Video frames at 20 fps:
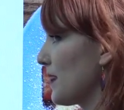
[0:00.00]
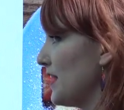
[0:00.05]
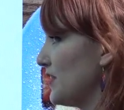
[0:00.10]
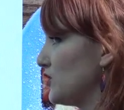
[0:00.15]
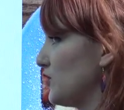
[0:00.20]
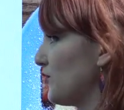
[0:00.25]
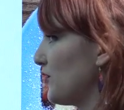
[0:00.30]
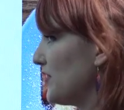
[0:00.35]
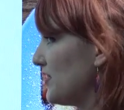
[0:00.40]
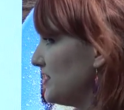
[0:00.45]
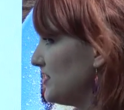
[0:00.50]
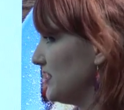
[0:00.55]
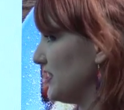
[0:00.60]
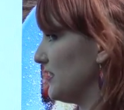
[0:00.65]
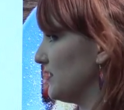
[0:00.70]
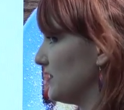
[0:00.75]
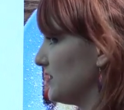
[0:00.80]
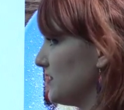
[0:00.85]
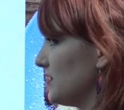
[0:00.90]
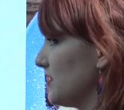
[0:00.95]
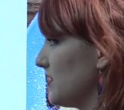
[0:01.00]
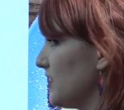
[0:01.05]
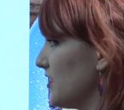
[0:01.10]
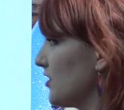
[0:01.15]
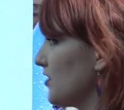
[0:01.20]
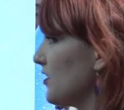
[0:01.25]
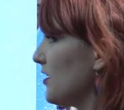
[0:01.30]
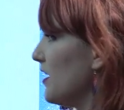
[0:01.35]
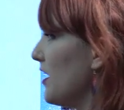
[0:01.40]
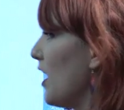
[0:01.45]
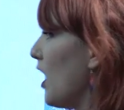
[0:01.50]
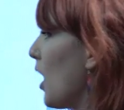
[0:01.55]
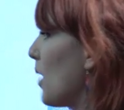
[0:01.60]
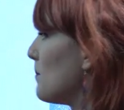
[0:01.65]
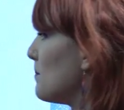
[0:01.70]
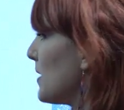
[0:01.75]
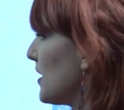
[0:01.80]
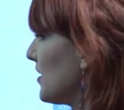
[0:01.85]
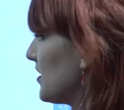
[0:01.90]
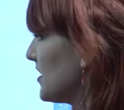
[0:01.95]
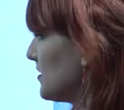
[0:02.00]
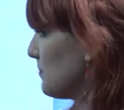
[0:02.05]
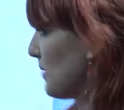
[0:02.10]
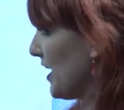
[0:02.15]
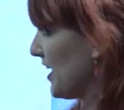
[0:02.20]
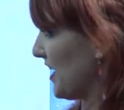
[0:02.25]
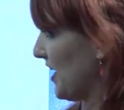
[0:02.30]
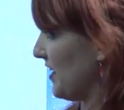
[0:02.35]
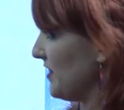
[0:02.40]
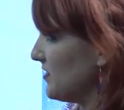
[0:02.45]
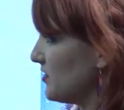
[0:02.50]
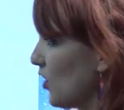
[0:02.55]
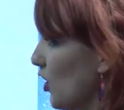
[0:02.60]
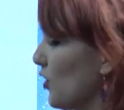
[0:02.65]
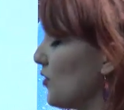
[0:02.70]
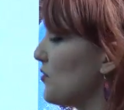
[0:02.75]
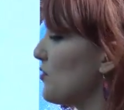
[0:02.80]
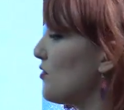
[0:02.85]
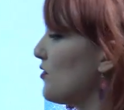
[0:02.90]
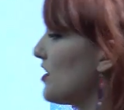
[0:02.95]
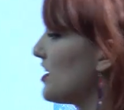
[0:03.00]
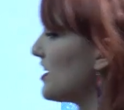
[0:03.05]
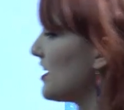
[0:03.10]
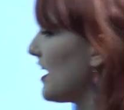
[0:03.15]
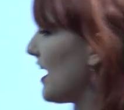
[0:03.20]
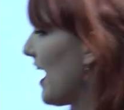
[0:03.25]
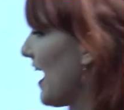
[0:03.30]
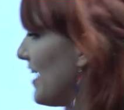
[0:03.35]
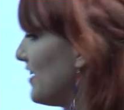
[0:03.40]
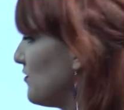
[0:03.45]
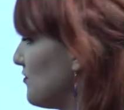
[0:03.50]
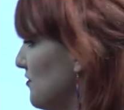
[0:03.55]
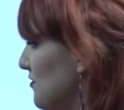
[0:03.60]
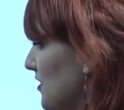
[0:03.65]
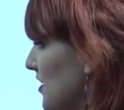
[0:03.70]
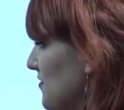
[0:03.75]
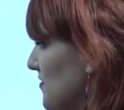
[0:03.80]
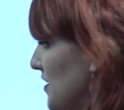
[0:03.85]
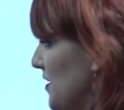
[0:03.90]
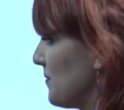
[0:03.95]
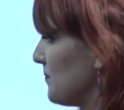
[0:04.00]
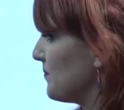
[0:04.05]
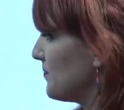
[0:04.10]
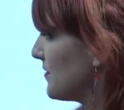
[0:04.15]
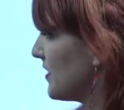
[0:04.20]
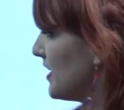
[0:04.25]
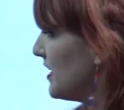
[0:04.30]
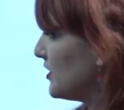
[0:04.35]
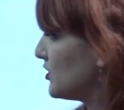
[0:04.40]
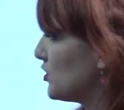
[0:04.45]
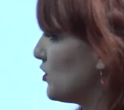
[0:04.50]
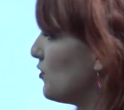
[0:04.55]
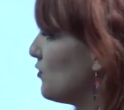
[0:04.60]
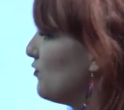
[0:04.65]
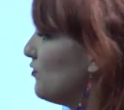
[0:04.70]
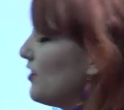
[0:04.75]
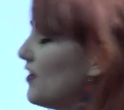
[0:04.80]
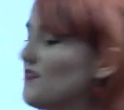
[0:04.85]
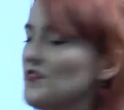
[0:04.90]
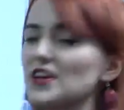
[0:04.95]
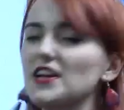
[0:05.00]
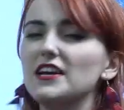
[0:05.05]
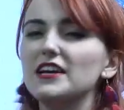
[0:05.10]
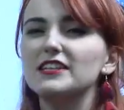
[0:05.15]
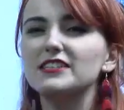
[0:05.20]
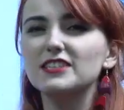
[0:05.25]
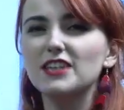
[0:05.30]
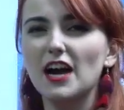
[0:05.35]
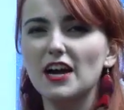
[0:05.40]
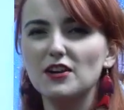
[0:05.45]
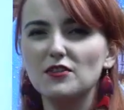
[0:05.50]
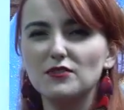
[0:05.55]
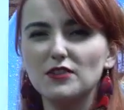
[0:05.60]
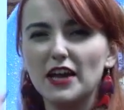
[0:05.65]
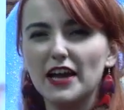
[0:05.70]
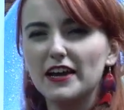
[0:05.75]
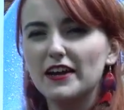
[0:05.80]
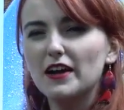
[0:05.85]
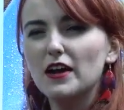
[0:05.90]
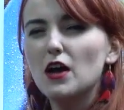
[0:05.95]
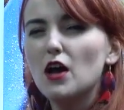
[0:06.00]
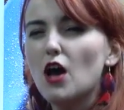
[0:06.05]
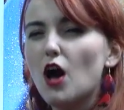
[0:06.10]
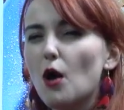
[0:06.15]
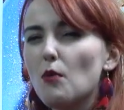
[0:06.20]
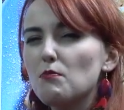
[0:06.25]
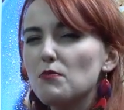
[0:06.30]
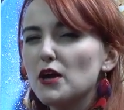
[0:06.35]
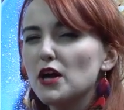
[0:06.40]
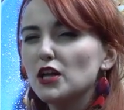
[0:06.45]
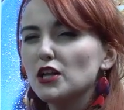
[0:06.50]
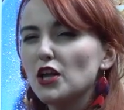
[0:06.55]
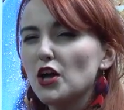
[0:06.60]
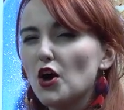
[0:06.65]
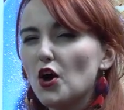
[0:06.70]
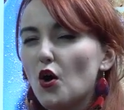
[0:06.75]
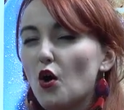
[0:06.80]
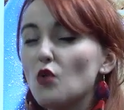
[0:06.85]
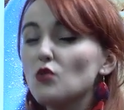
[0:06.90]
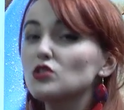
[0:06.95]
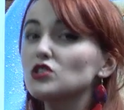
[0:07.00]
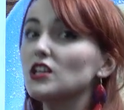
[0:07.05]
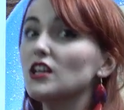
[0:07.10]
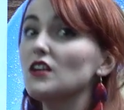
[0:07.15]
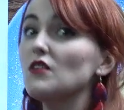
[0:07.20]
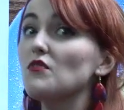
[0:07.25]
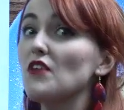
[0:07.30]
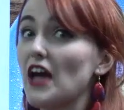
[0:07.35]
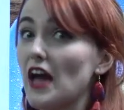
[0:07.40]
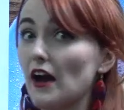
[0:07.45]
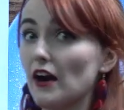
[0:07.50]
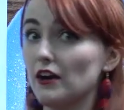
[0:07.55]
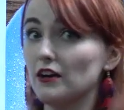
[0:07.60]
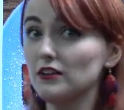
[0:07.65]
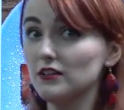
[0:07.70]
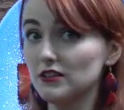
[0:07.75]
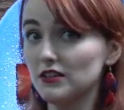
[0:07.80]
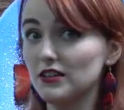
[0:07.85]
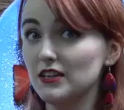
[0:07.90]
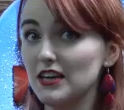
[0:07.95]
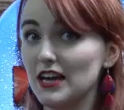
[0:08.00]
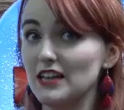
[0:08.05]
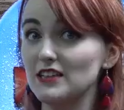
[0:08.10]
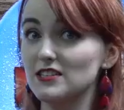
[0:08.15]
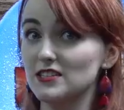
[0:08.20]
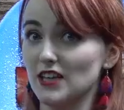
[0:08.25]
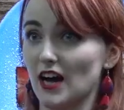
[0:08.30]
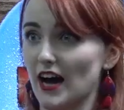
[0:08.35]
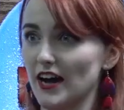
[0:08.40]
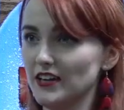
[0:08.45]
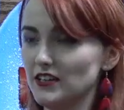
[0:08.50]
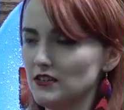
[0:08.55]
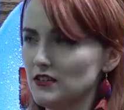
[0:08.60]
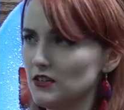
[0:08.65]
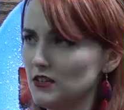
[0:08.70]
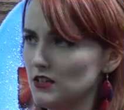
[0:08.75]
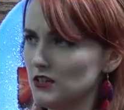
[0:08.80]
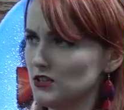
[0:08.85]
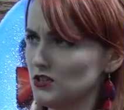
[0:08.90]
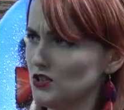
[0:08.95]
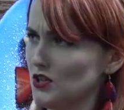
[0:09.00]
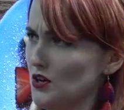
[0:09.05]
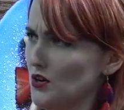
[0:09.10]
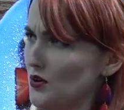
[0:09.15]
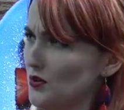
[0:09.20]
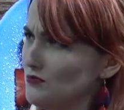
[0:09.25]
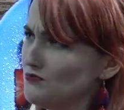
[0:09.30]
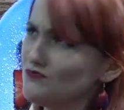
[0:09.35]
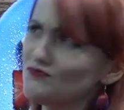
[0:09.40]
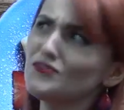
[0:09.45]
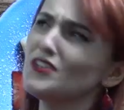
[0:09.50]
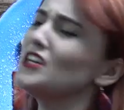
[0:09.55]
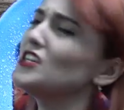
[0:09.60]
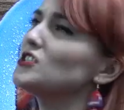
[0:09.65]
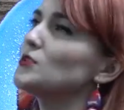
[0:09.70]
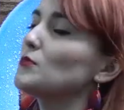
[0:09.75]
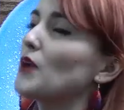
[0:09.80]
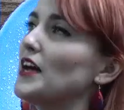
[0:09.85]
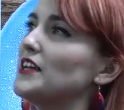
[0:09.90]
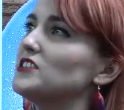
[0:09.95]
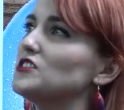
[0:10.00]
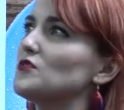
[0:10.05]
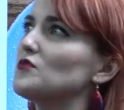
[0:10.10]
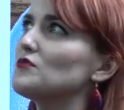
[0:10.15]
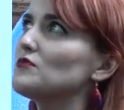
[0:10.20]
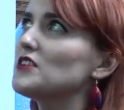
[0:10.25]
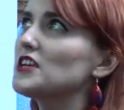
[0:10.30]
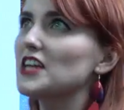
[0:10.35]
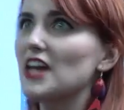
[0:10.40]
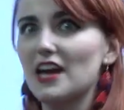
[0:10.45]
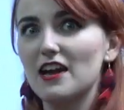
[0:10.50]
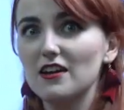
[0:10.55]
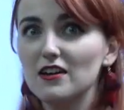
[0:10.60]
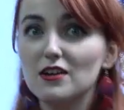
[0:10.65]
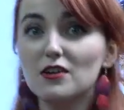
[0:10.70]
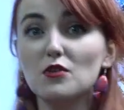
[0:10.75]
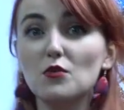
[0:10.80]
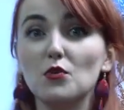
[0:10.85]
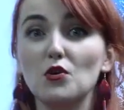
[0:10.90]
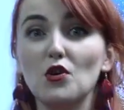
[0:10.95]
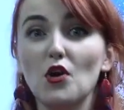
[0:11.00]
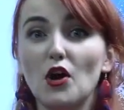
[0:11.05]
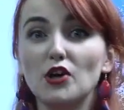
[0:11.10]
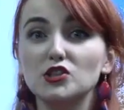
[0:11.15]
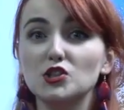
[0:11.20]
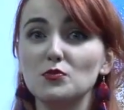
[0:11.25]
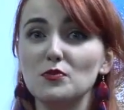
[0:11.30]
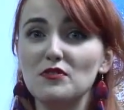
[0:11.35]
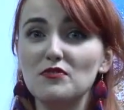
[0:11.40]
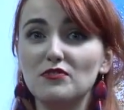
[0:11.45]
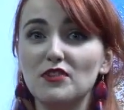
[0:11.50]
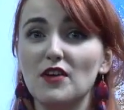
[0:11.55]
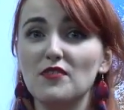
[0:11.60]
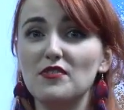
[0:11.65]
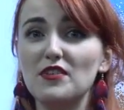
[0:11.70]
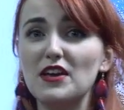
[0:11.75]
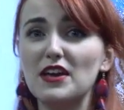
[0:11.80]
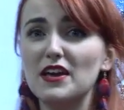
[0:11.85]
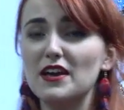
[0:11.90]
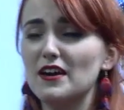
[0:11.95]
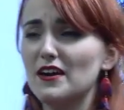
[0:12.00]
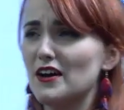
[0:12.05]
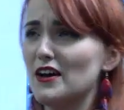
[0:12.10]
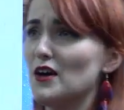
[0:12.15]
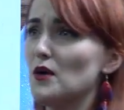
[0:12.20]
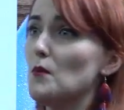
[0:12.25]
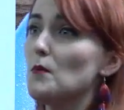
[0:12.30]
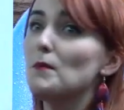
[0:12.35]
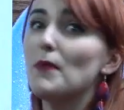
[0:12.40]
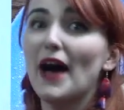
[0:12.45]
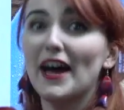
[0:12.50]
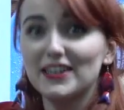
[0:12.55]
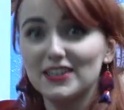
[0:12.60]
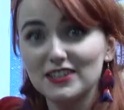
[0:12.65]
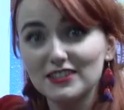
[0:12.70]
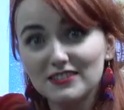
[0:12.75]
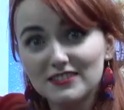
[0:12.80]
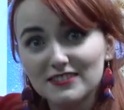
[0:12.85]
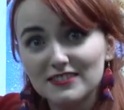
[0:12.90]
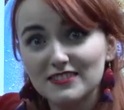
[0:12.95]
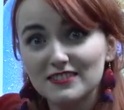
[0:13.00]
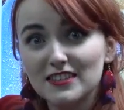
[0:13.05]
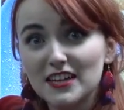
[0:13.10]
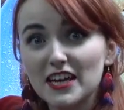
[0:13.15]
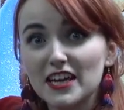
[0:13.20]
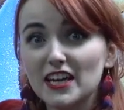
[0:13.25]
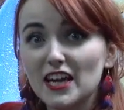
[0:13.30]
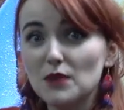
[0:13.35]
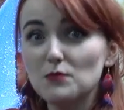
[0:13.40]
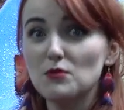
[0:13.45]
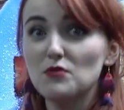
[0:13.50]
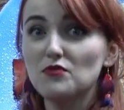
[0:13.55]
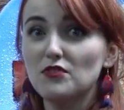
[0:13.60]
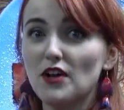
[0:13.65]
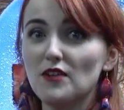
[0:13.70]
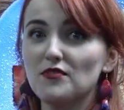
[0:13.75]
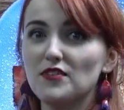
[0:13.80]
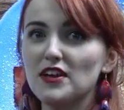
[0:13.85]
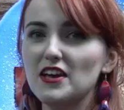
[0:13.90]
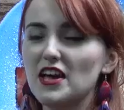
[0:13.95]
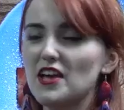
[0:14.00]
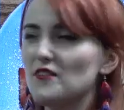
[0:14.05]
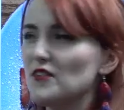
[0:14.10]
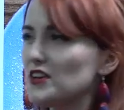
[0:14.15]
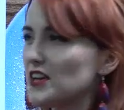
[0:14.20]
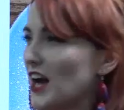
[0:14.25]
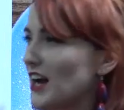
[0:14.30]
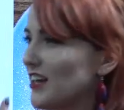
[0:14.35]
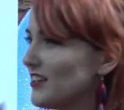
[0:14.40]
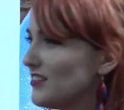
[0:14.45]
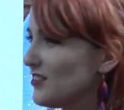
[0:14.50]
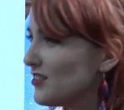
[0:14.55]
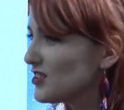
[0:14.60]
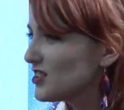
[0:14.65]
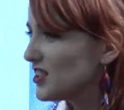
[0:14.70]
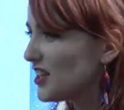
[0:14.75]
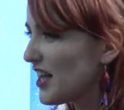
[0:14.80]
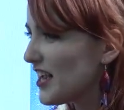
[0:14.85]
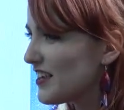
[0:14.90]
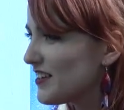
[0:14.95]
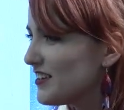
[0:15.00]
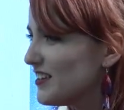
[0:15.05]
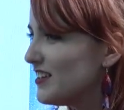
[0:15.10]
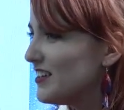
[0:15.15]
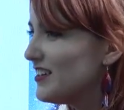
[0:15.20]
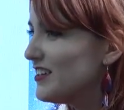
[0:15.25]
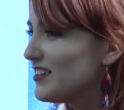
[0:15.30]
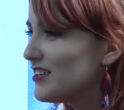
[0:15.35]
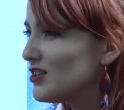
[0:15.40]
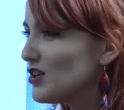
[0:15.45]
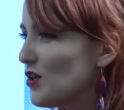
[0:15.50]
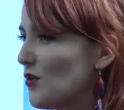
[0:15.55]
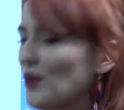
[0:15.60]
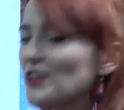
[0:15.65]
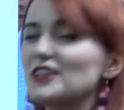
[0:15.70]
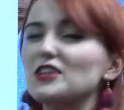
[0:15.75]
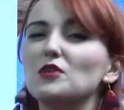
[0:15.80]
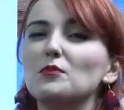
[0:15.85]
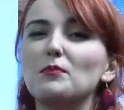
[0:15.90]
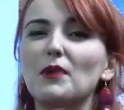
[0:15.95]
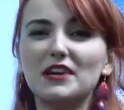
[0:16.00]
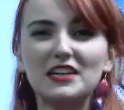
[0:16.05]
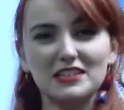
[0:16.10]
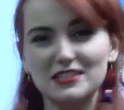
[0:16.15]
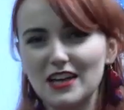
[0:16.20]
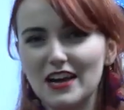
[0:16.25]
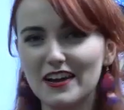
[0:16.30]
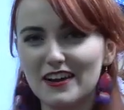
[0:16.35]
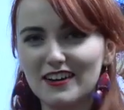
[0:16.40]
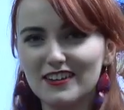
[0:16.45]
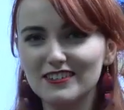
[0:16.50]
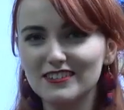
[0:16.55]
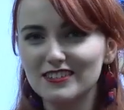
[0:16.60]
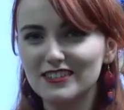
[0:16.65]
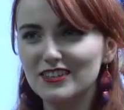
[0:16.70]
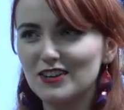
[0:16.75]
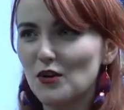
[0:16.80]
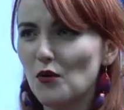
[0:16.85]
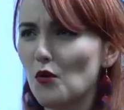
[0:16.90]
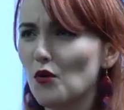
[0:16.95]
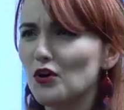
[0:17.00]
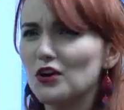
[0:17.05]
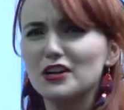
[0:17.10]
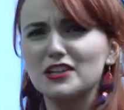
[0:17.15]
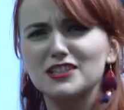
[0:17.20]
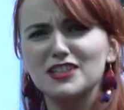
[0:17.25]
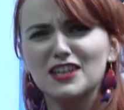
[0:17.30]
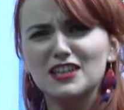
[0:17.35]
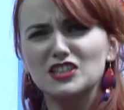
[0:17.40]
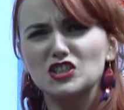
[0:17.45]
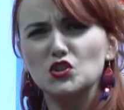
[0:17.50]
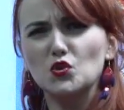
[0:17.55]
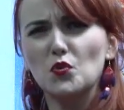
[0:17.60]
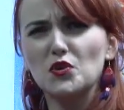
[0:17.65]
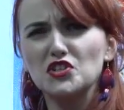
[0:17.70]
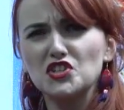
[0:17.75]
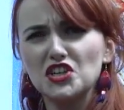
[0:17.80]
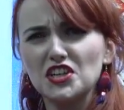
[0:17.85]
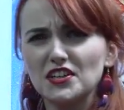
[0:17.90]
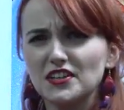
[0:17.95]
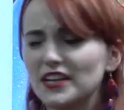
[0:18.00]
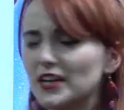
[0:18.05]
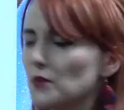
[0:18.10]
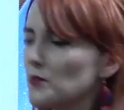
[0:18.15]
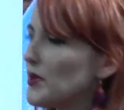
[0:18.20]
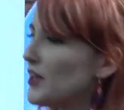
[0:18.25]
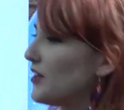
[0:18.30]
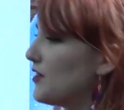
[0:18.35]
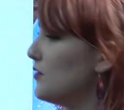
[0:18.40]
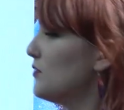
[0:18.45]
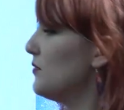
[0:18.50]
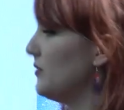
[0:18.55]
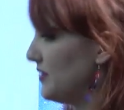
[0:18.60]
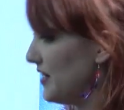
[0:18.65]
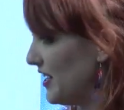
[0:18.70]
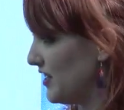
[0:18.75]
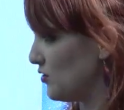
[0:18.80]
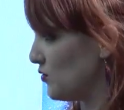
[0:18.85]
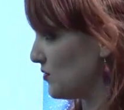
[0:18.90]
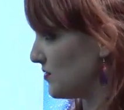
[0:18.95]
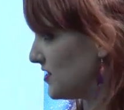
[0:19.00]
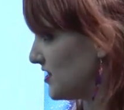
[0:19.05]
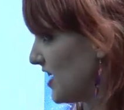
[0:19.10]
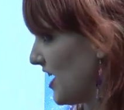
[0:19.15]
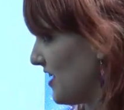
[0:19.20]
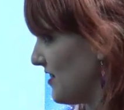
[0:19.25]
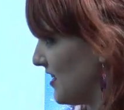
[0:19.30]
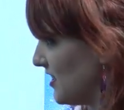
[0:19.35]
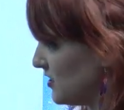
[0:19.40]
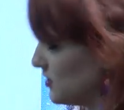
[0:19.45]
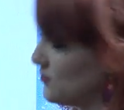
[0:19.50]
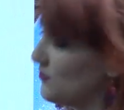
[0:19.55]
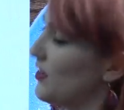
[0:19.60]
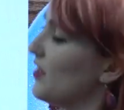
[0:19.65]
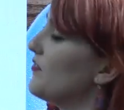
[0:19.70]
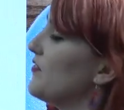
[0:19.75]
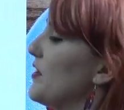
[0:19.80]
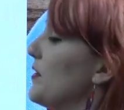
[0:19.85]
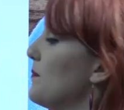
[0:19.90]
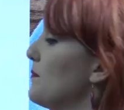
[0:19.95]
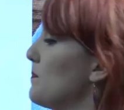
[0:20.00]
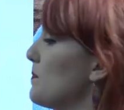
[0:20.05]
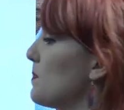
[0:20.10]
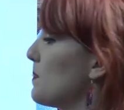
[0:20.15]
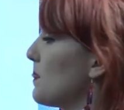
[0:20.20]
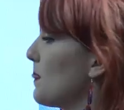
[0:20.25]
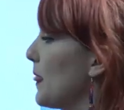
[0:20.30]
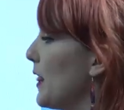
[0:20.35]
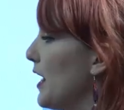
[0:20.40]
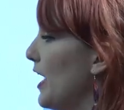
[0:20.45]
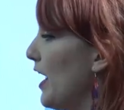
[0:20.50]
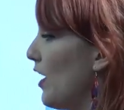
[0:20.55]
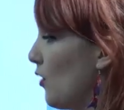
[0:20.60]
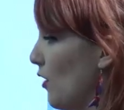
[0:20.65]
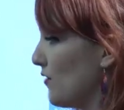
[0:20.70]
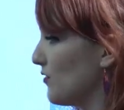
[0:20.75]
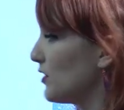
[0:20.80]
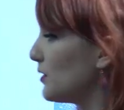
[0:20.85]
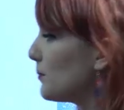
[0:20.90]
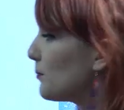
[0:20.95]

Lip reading: So for instance, here, American pancakes are thick and fluffy. So fluffy, it's kind of like a pillow. There's a lot of air inside. So some kinds of cake will also be fluffy. Batter can be fluffy. If it kind of looks like, a little bunny tail, or it's kind of squishy like a pillow, then you can say that it's fluffy. However,